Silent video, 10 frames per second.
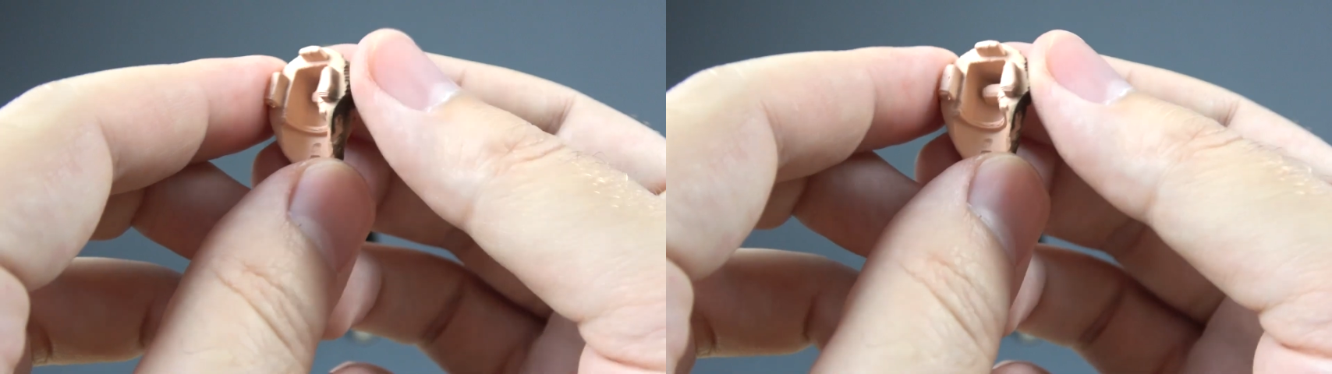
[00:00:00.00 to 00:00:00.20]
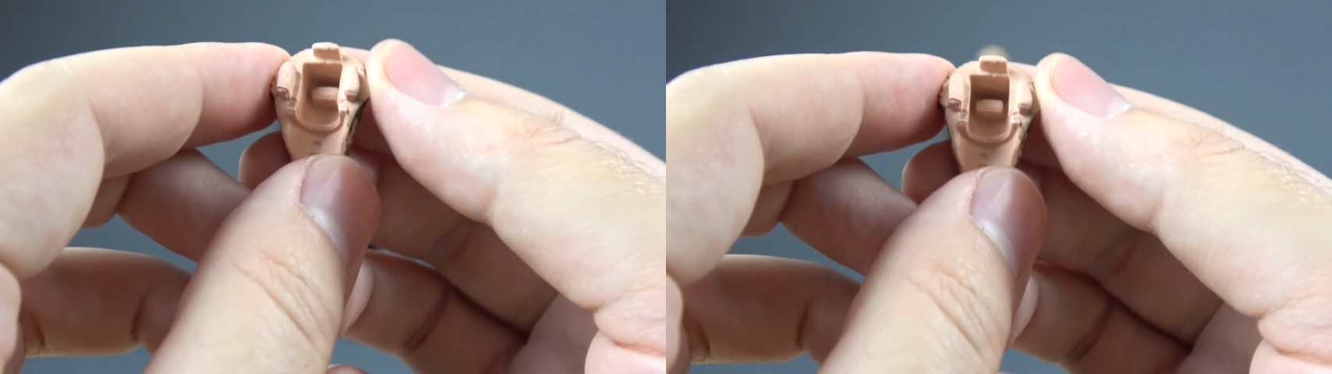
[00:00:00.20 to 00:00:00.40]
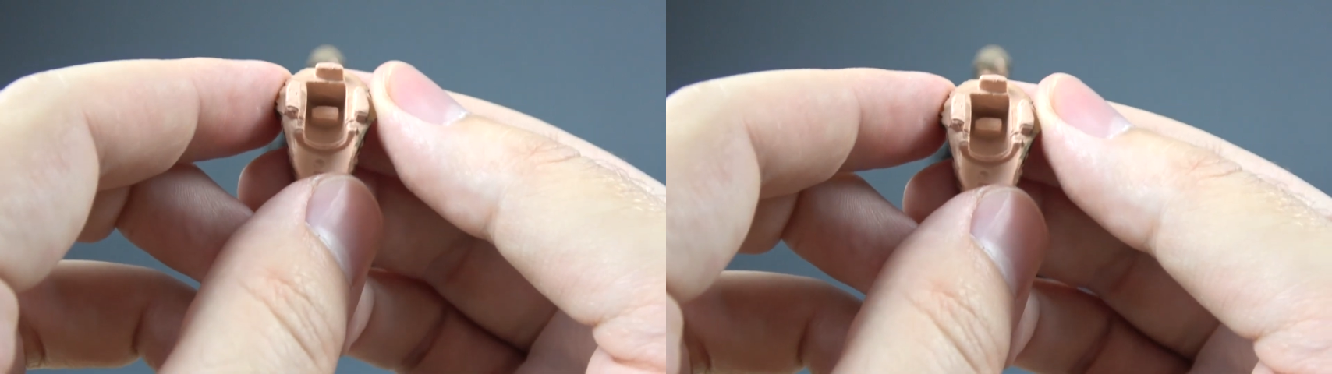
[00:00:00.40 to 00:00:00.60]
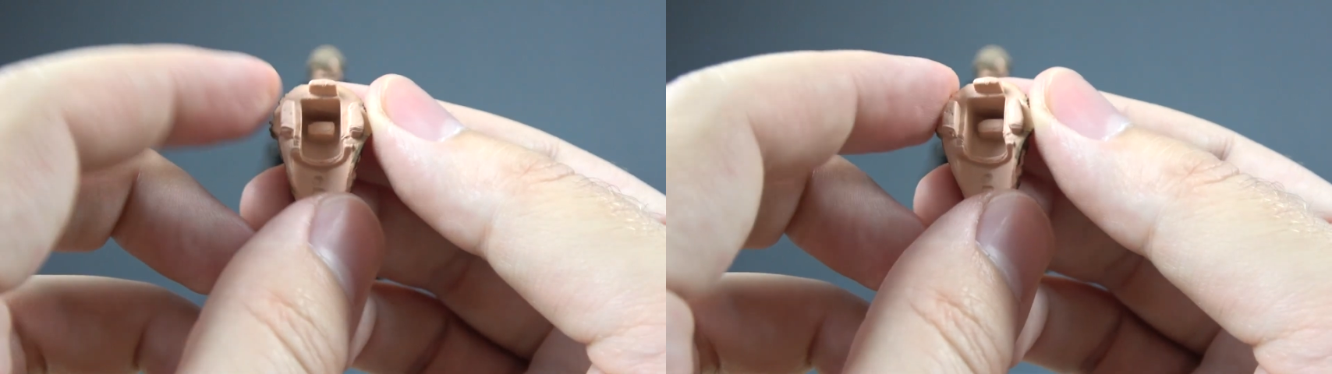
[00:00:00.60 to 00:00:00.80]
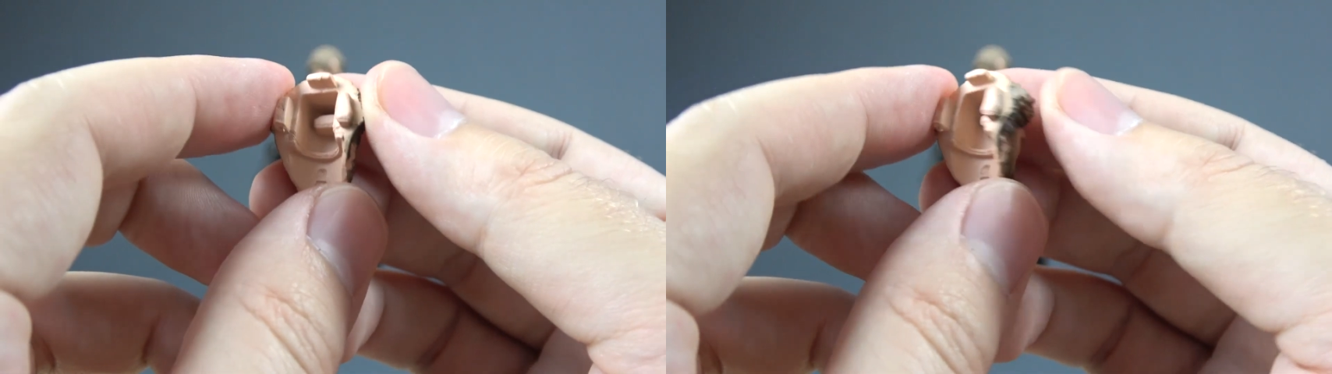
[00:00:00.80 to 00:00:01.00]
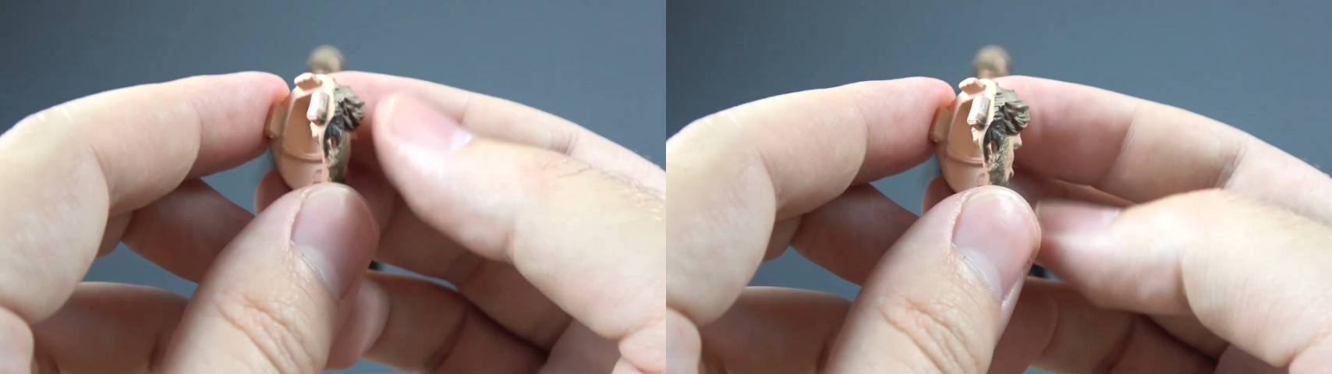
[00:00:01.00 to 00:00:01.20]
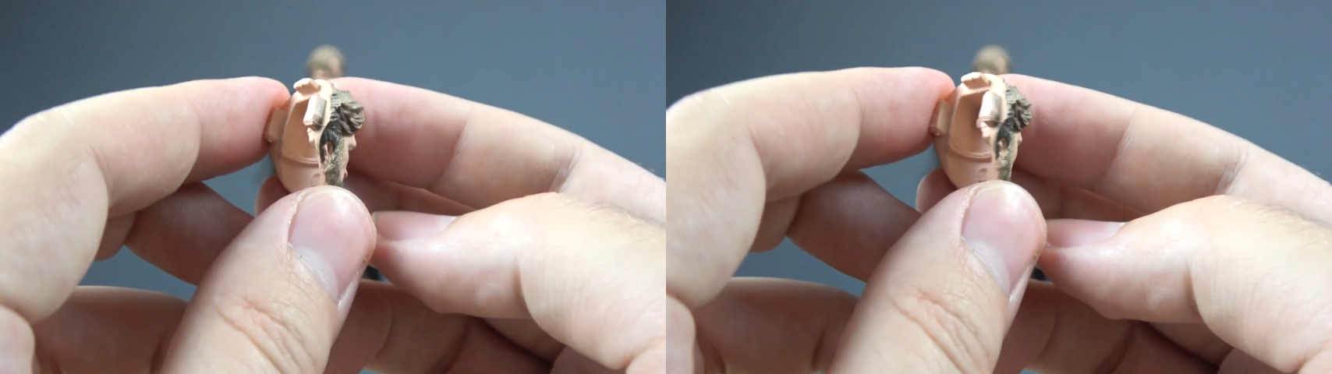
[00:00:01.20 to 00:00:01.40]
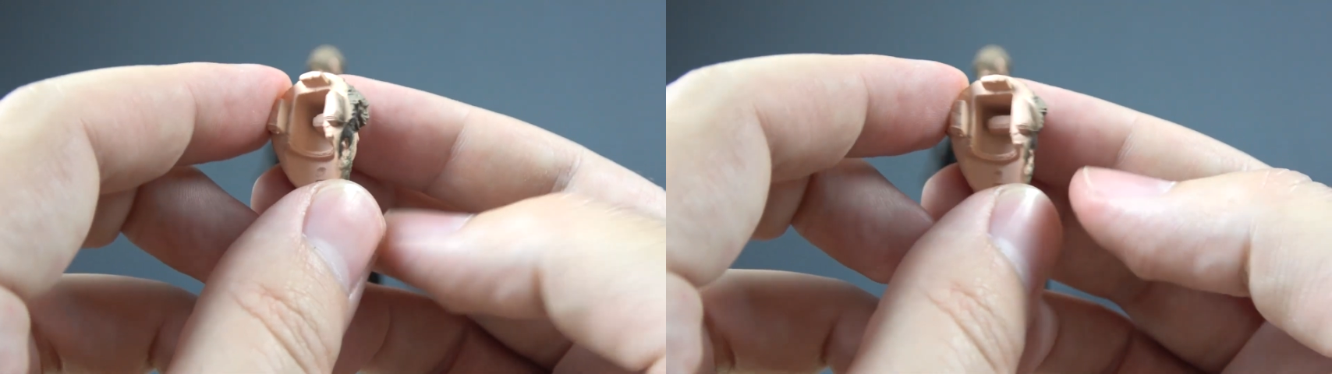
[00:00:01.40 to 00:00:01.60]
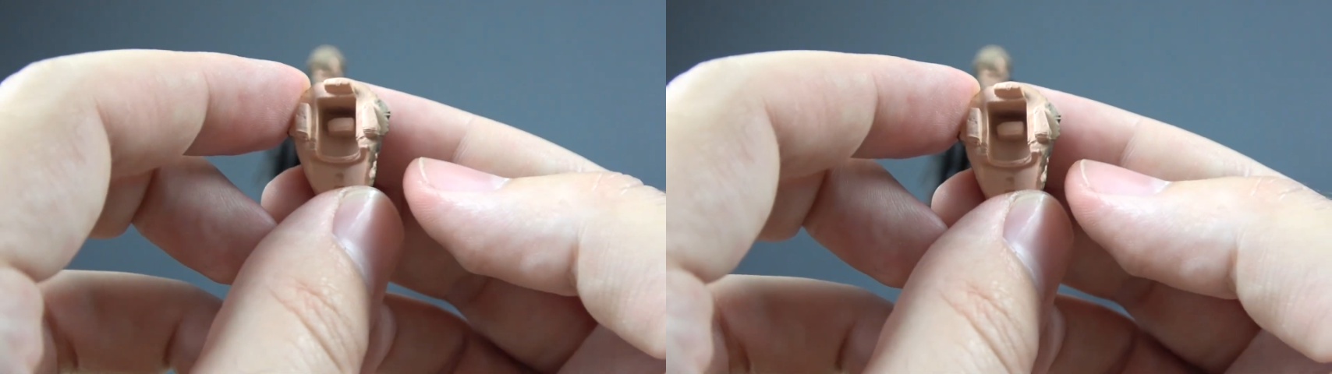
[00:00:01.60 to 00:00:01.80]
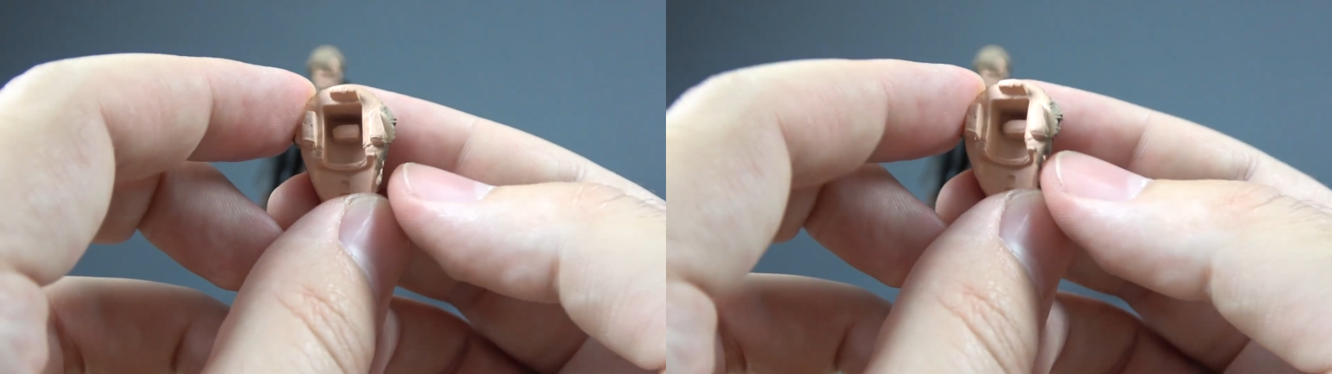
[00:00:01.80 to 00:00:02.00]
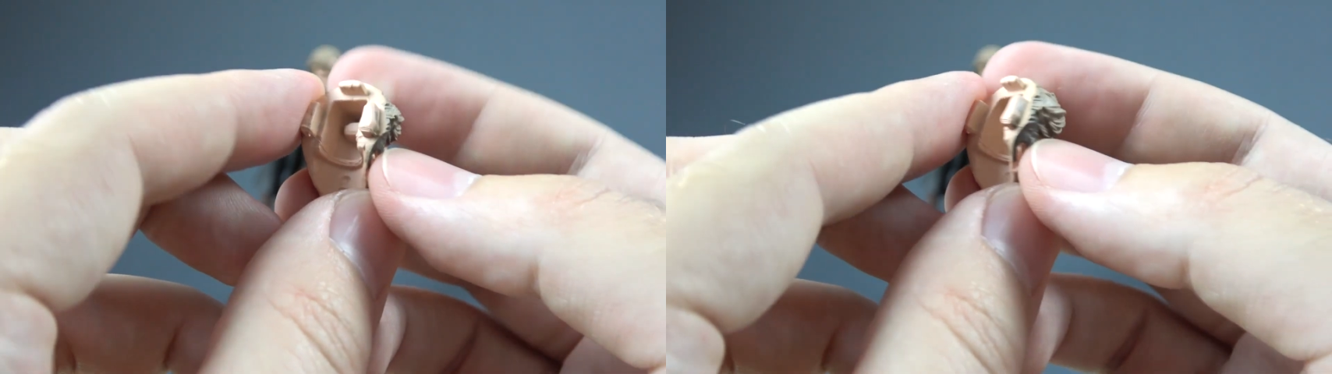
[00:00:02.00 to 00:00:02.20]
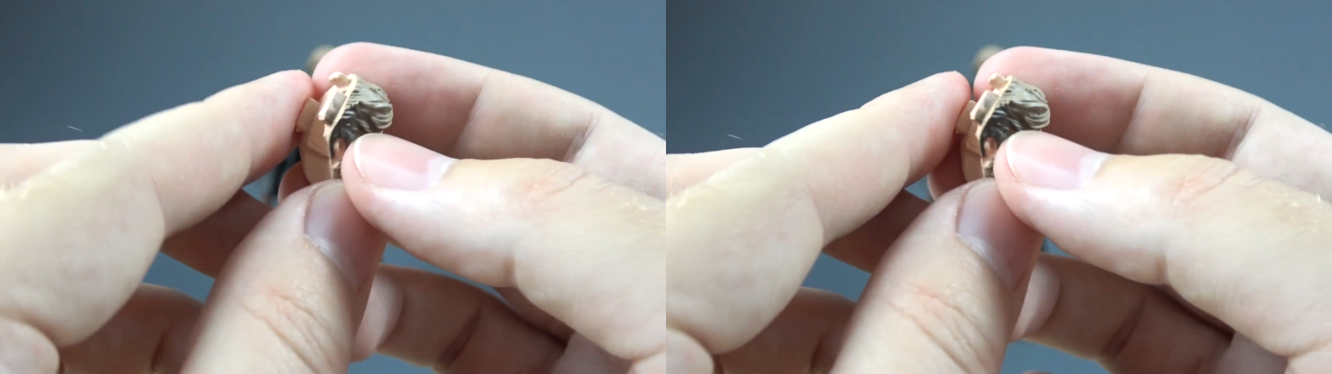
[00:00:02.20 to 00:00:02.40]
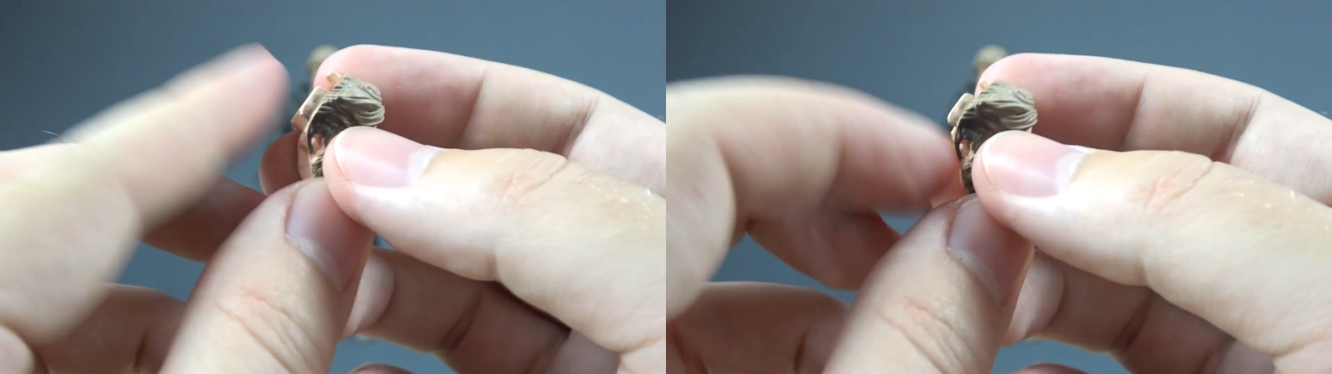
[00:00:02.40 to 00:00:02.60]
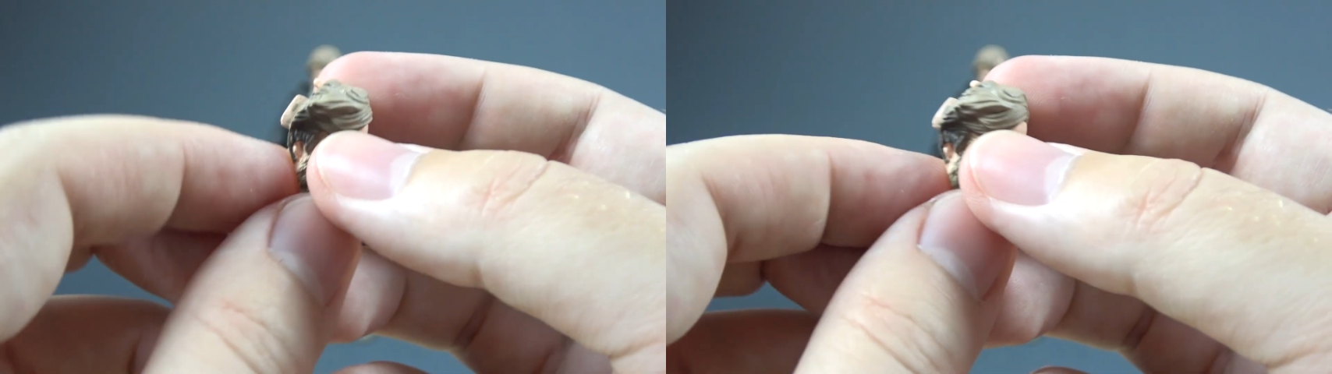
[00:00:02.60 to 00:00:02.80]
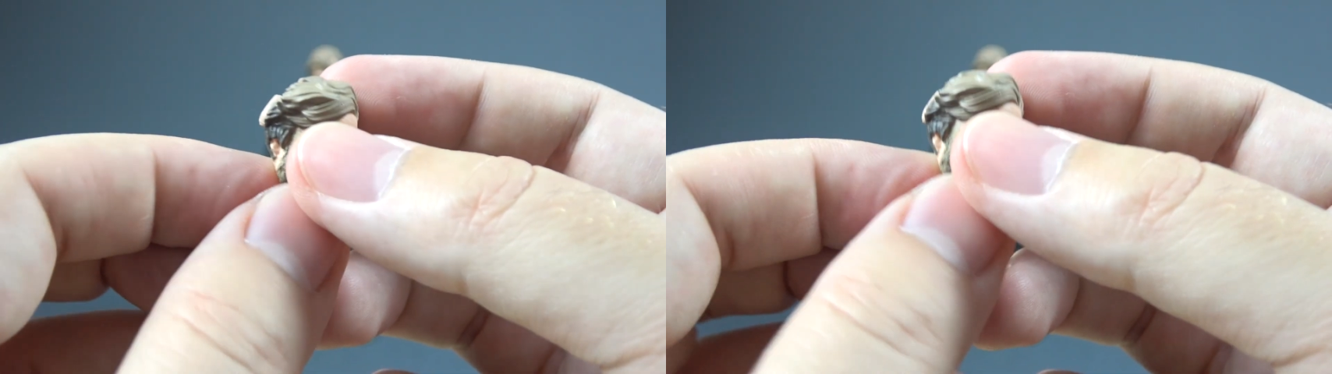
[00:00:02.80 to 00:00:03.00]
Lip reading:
No face is visible, so there are no lips to read.